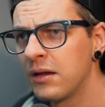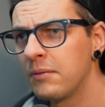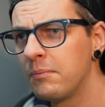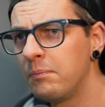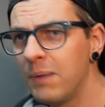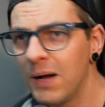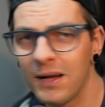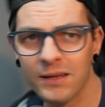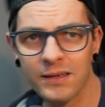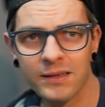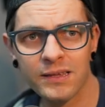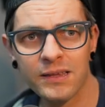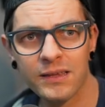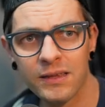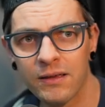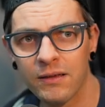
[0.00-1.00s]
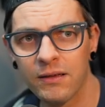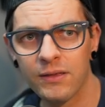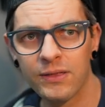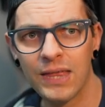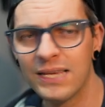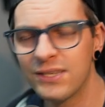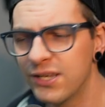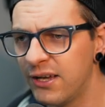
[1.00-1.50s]
But
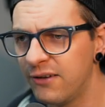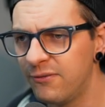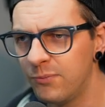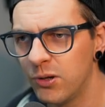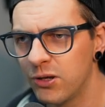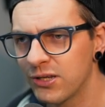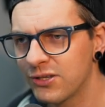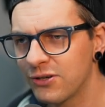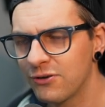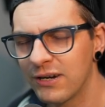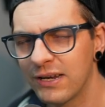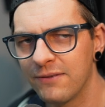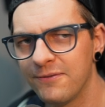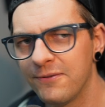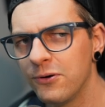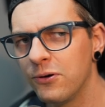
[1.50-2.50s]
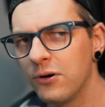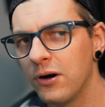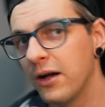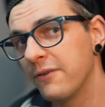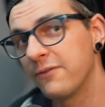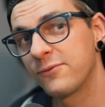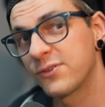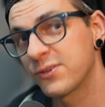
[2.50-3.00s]
that's enough monitoring for
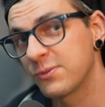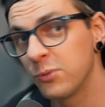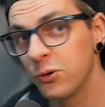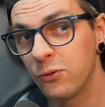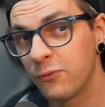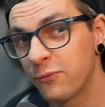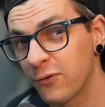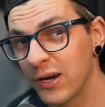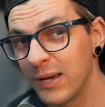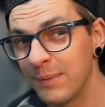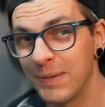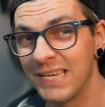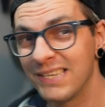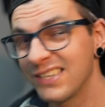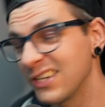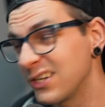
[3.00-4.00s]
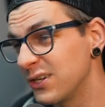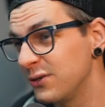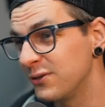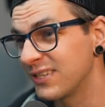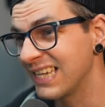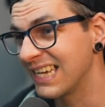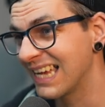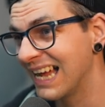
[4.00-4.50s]
a small 3-piece
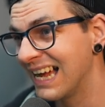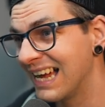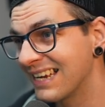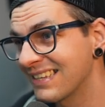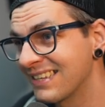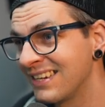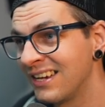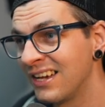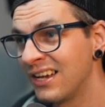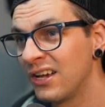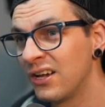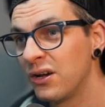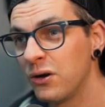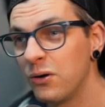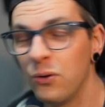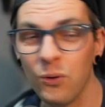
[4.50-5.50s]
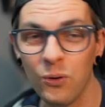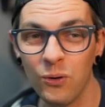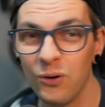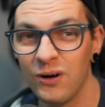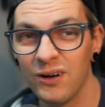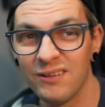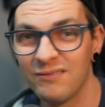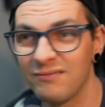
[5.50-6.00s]
acoustic act,
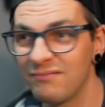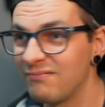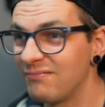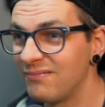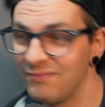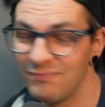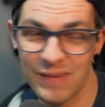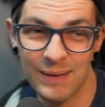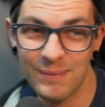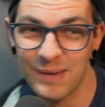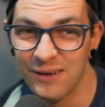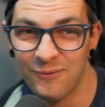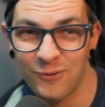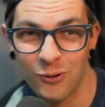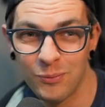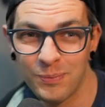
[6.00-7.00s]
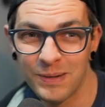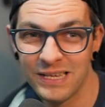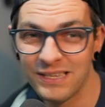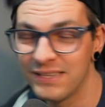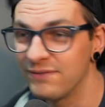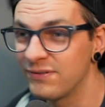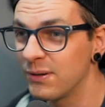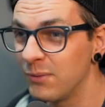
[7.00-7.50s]
or maybe a
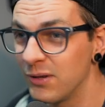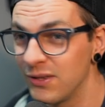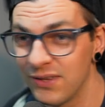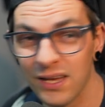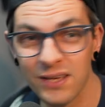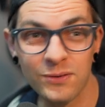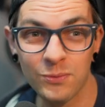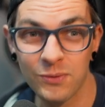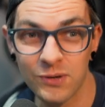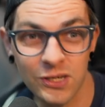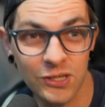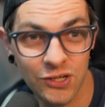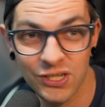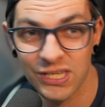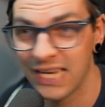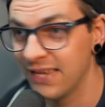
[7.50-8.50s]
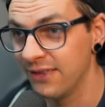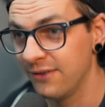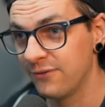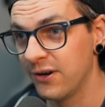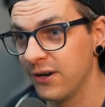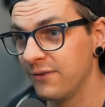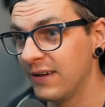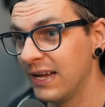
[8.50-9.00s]
4-piece if someone does want to just hear the
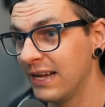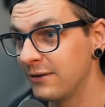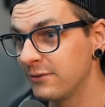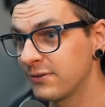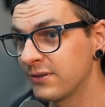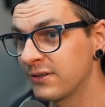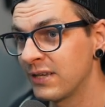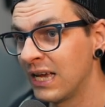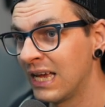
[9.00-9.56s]
front of house.